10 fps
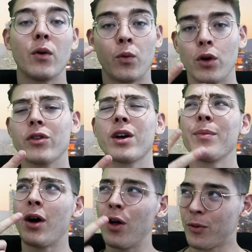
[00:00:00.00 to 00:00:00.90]
World
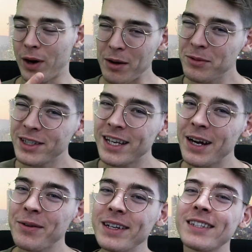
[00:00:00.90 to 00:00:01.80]
Cup All-Round
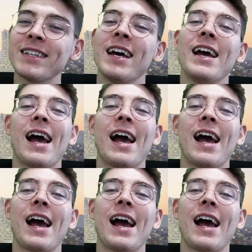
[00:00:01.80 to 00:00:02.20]
series,